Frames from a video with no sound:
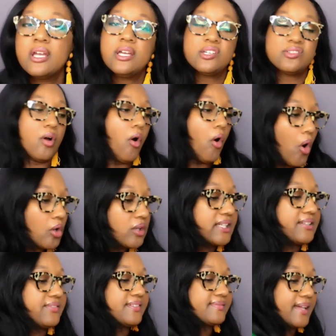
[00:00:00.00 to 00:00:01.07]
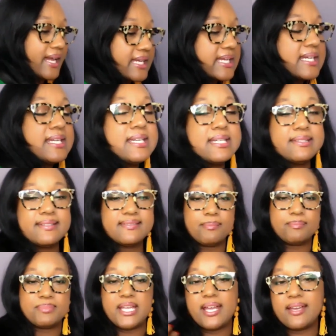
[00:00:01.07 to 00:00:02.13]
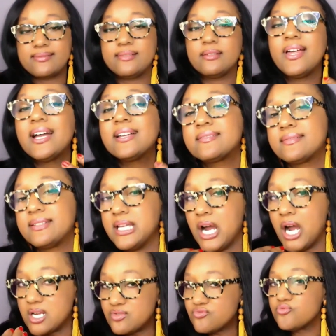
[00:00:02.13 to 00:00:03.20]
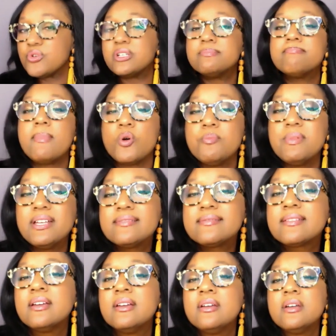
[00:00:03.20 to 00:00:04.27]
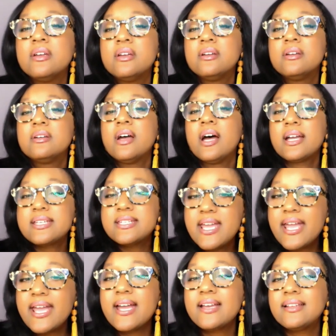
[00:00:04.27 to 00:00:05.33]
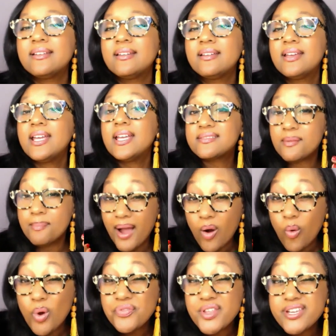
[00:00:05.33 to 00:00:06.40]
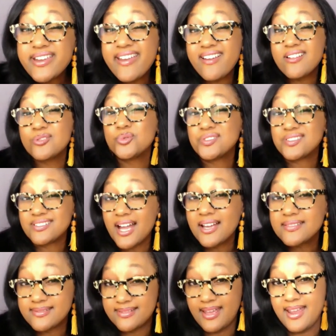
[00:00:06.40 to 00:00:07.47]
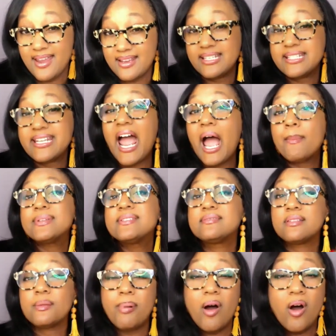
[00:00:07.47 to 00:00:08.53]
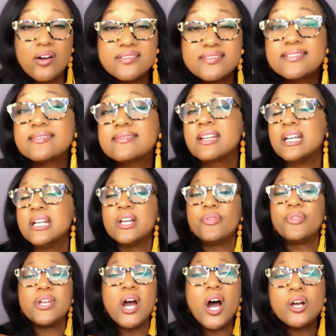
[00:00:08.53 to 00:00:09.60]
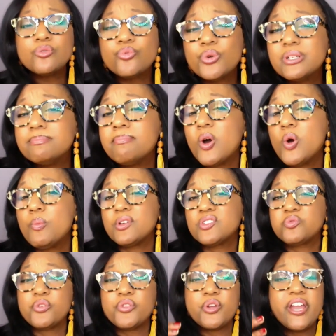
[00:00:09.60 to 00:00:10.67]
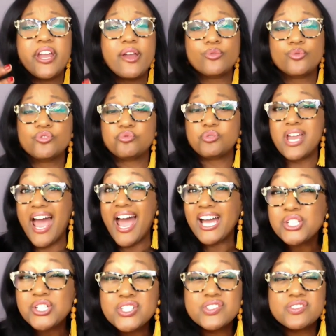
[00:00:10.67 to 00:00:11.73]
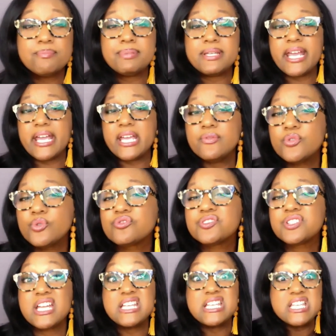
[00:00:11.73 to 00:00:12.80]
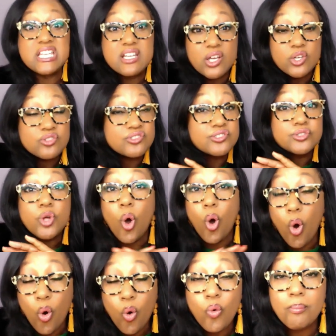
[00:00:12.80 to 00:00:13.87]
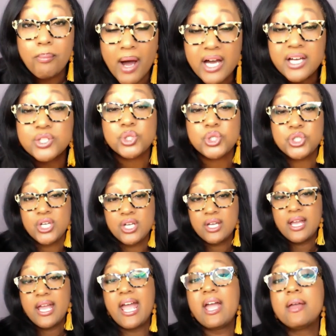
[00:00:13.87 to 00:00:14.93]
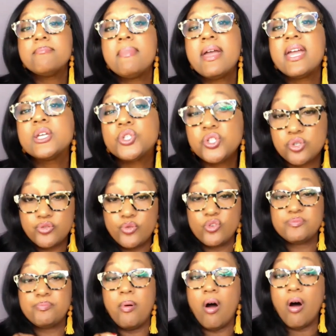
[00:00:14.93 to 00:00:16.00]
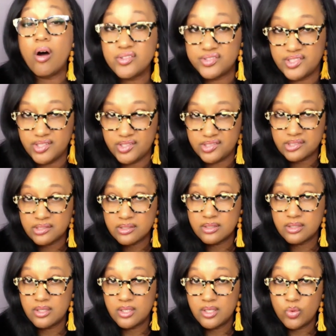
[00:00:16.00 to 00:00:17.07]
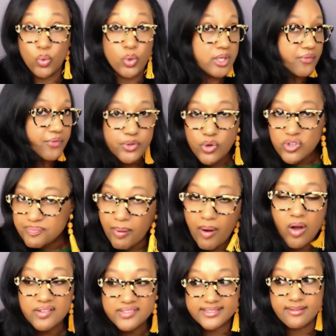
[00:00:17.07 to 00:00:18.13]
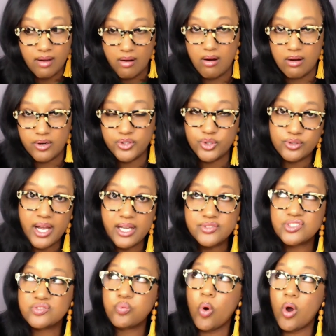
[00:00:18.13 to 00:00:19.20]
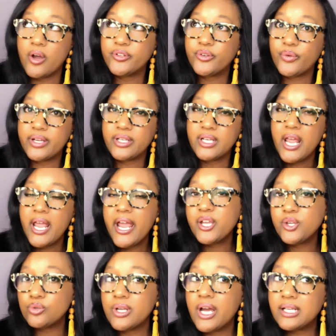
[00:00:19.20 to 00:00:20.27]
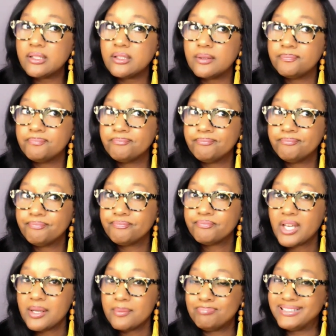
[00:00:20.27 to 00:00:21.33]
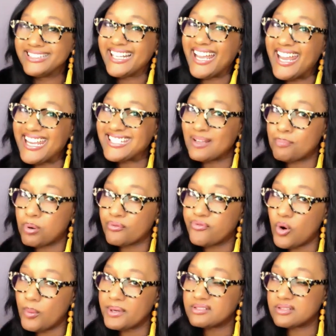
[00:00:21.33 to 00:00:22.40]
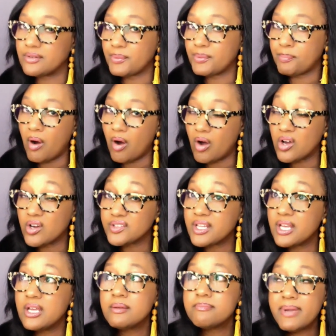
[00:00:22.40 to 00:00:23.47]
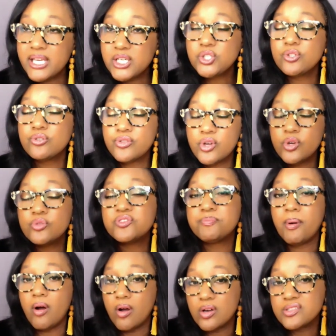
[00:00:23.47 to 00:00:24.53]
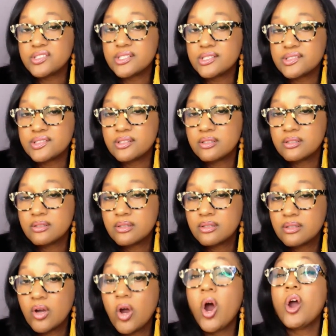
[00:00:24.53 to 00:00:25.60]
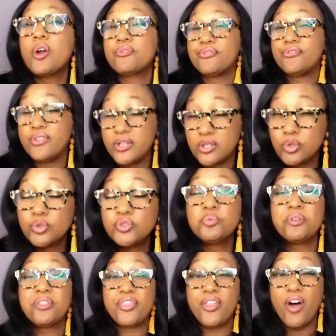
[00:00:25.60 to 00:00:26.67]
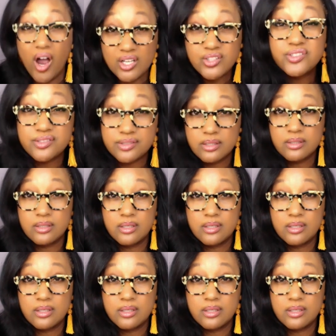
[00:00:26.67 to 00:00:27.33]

It's all in the psyche, in the subtext. So that's the unwritten moments. Again, it's about what the character is not saying. It happens in the pauses, the unwritten moments where the character's reactions and behaviors say so much. And make sure those pauses, whatever those pauses are, you're not just wandering and you're not playing the performance of a pause. Make sure those pauses are filled with thoughts.